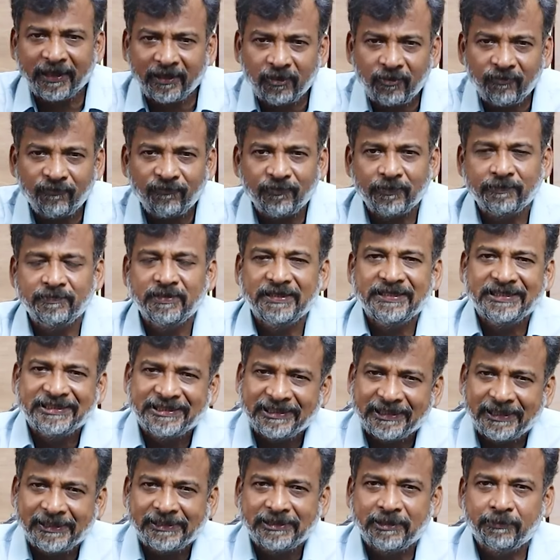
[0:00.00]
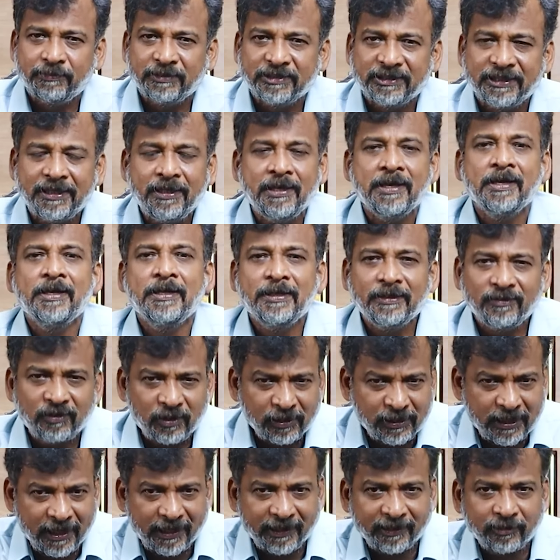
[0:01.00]
Thank you from Israel Jebasingh,
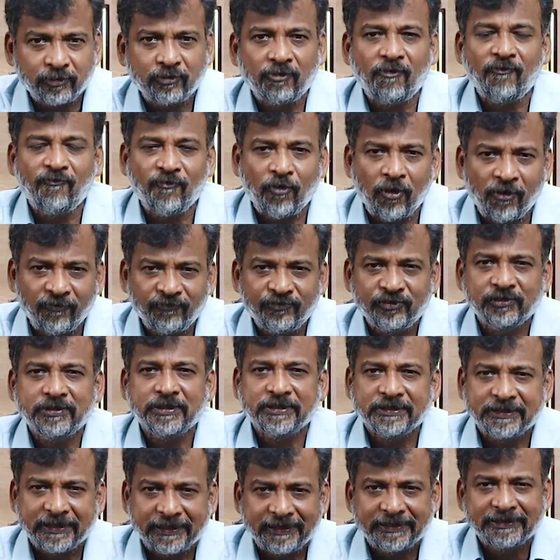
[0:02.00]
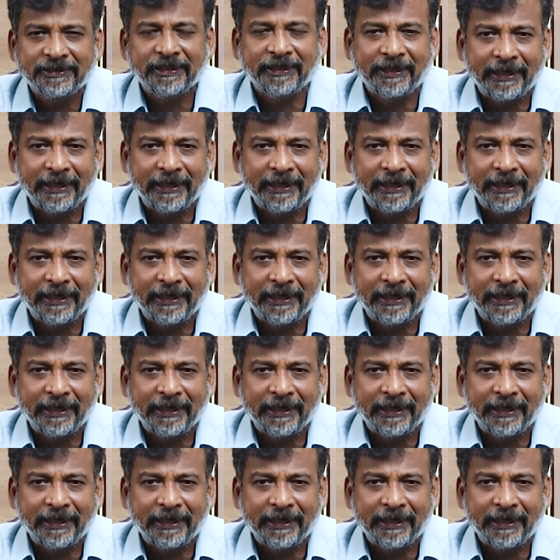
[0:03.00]
the Director of Officers IAS